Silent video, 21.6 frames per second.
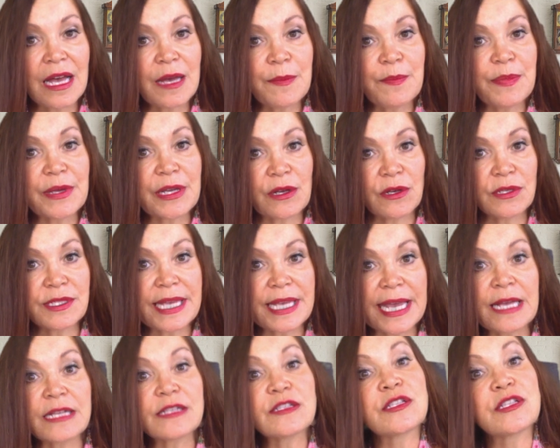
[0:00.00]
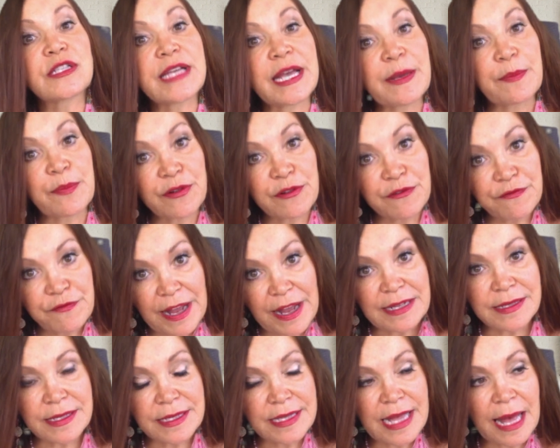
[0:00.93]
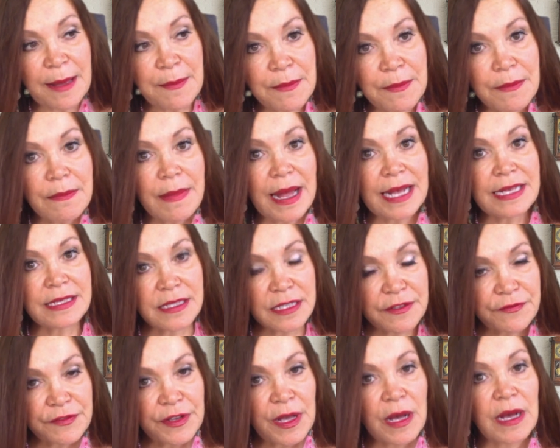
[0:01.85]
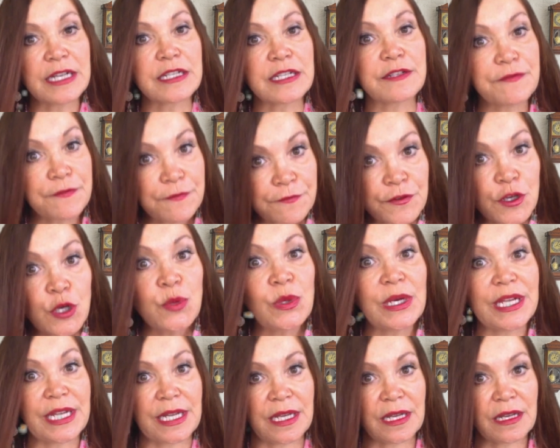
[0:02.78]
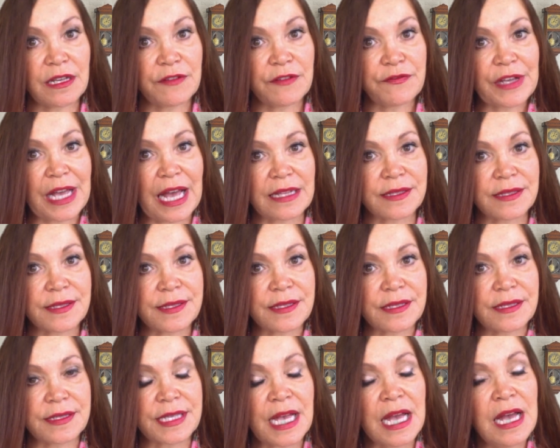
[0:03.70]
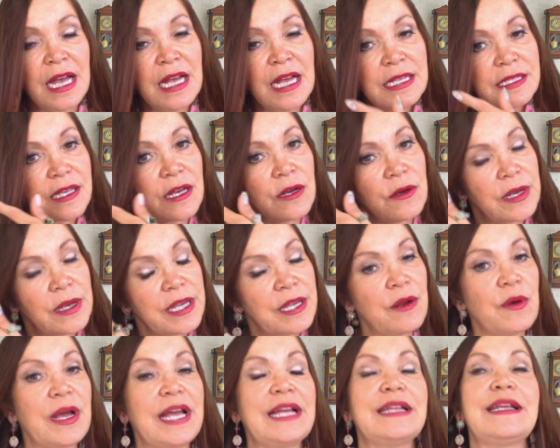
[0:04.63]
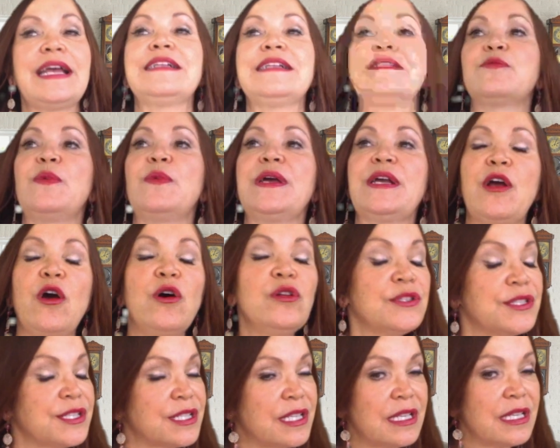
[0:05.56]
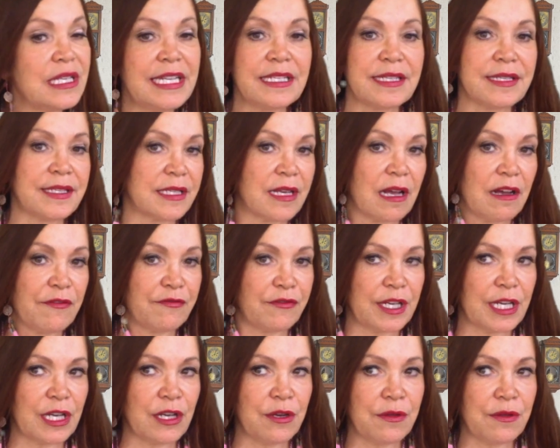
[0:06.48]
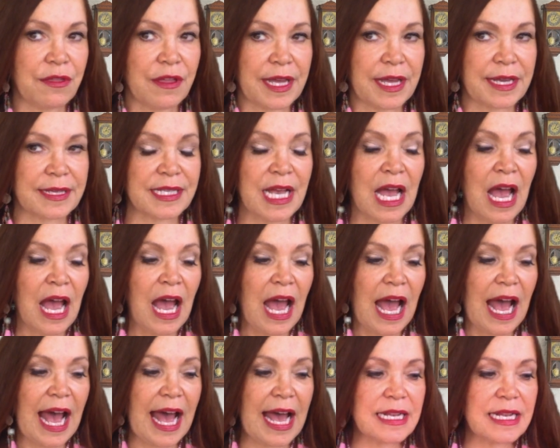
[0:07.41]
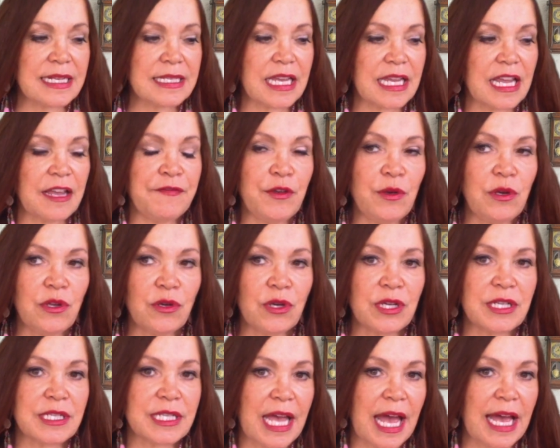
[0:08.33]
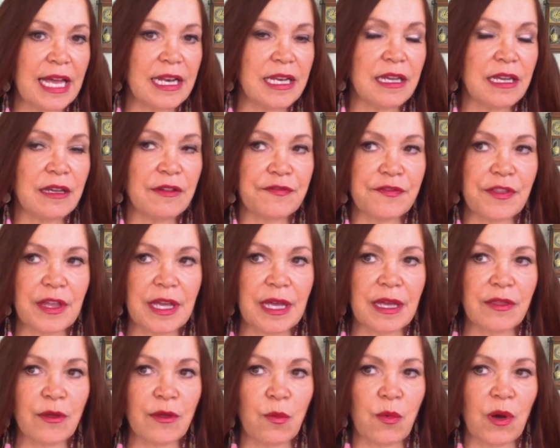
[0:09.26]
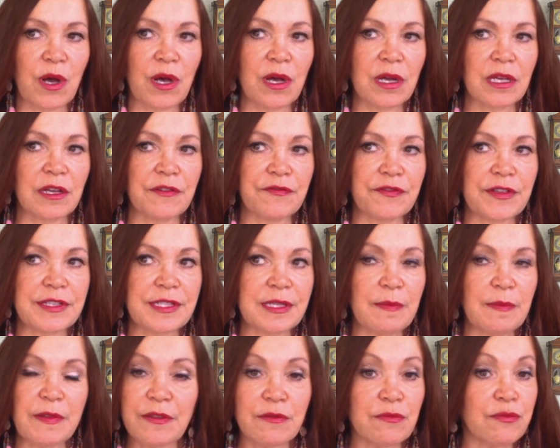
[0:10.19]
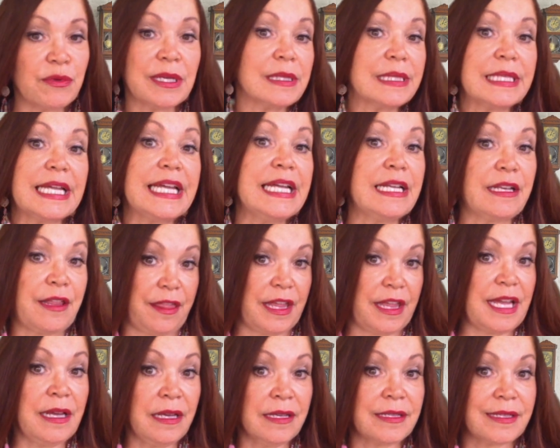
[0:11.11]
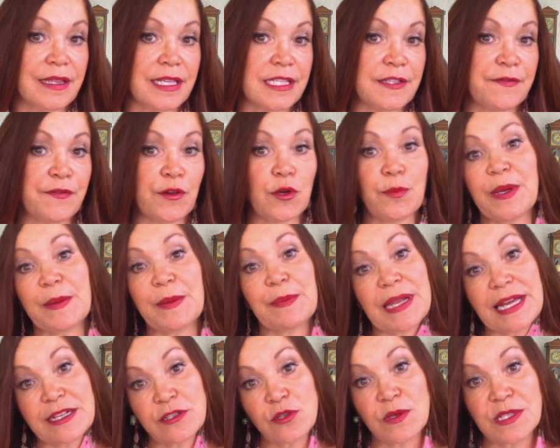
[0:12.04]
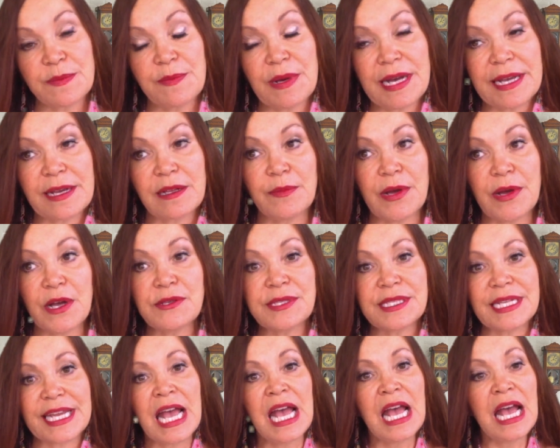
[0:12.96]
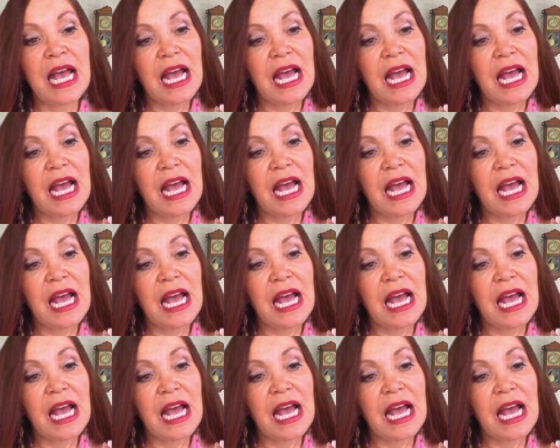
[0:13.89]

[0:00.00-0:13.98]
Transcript: because it prevents that massive kind of fueling of cancers. So, we're constantly discovering new things. And if you look at any of the work of some of the real lead thinkers in this field, people like Dr. Michael Mosley,